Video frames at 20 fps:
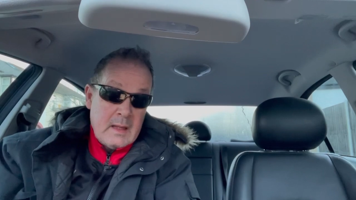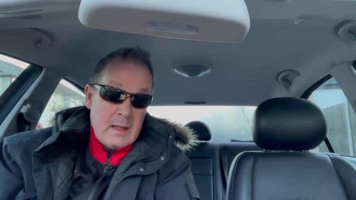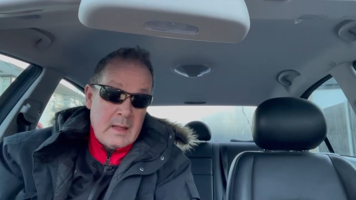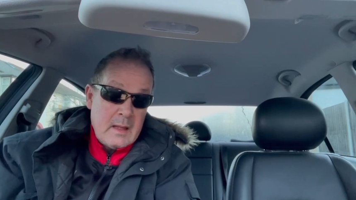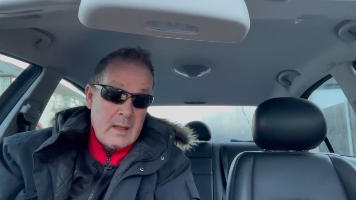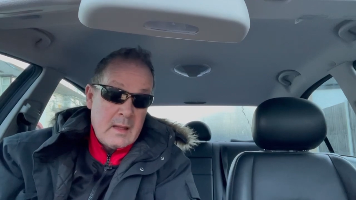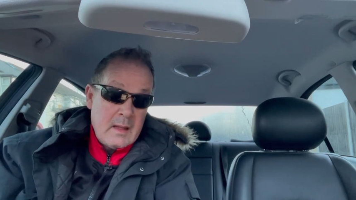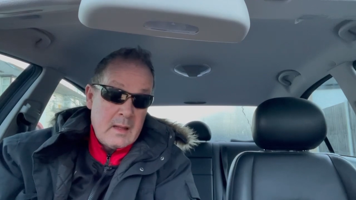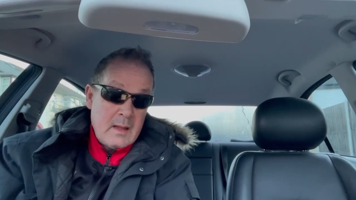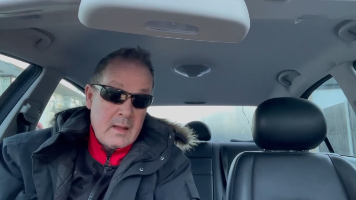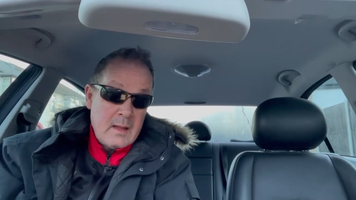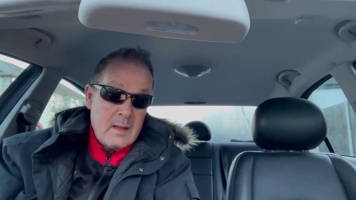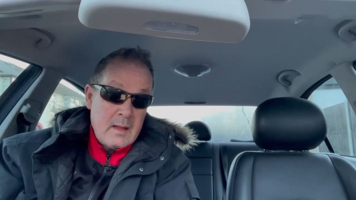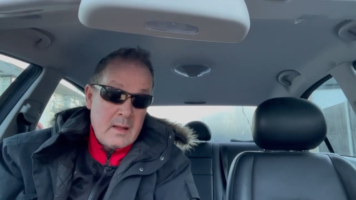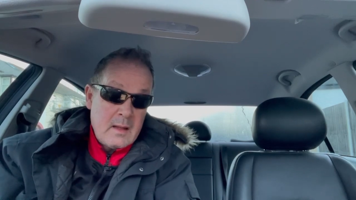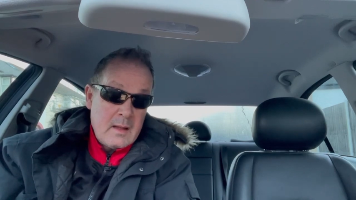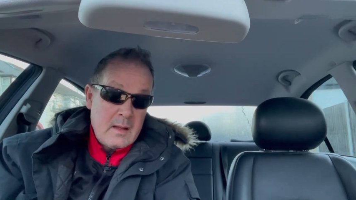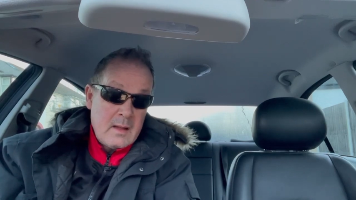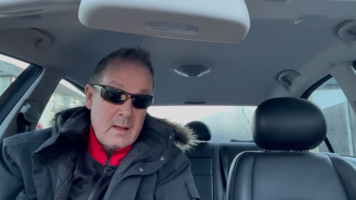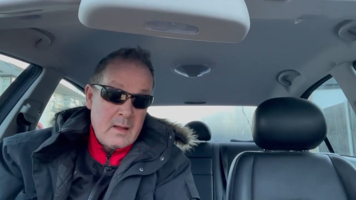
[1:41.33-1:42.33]

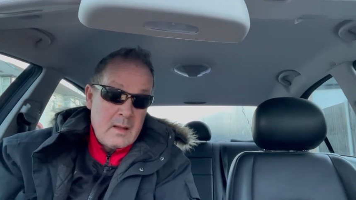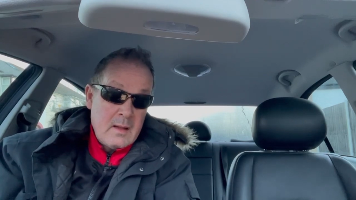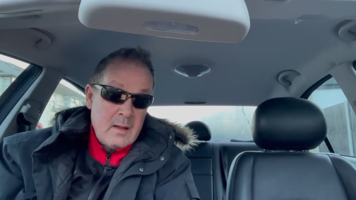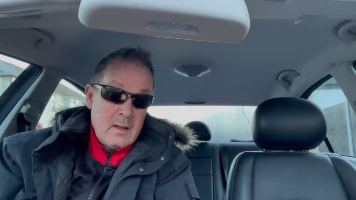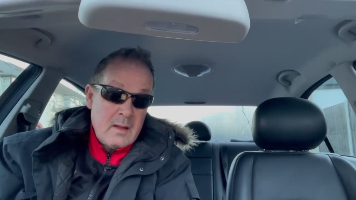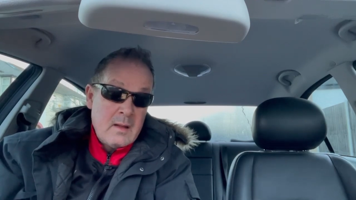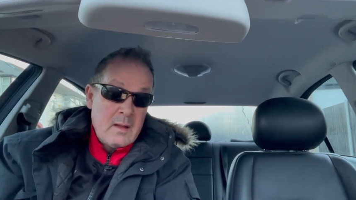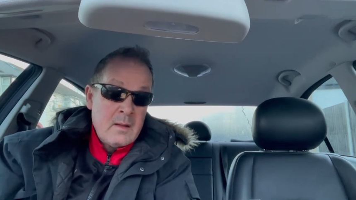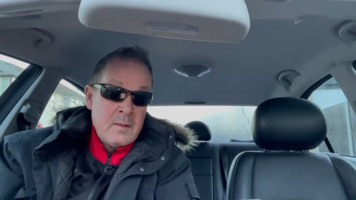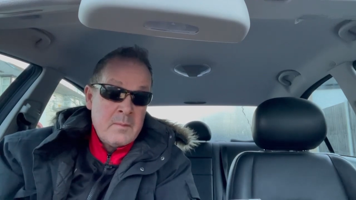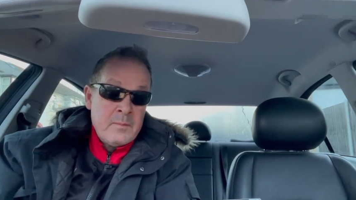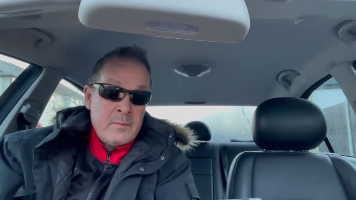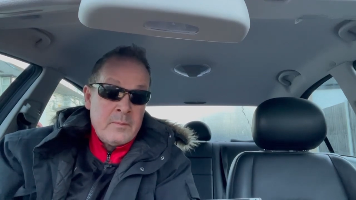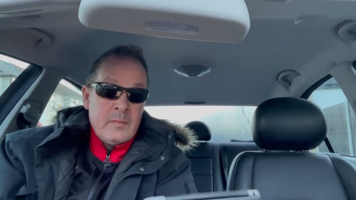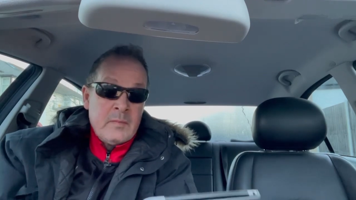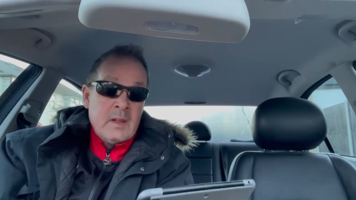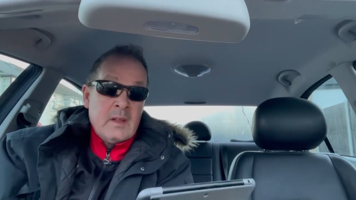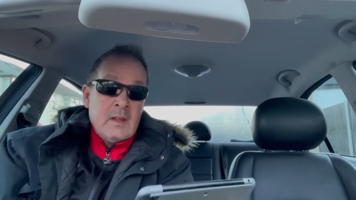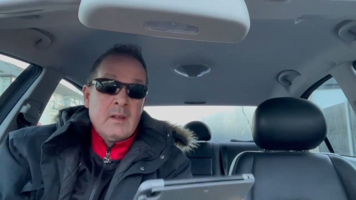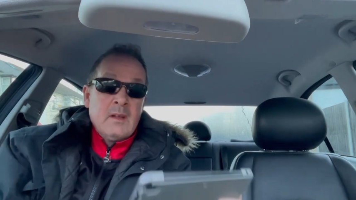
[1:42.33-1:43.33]

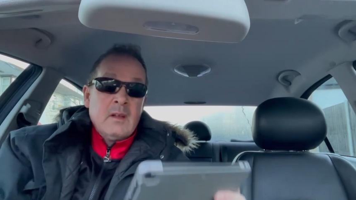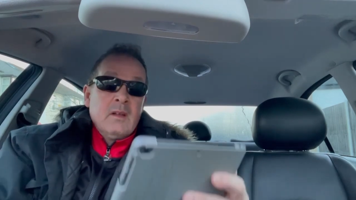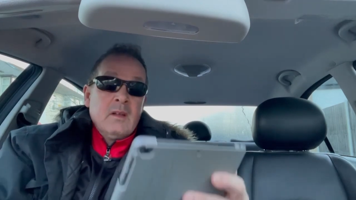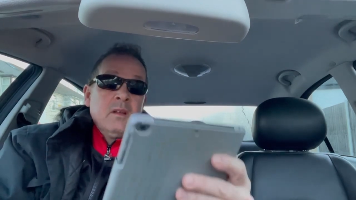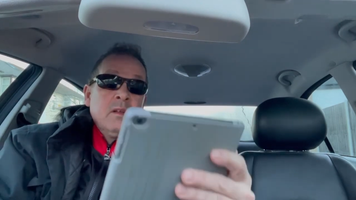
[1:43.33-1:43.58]
Nothing is said.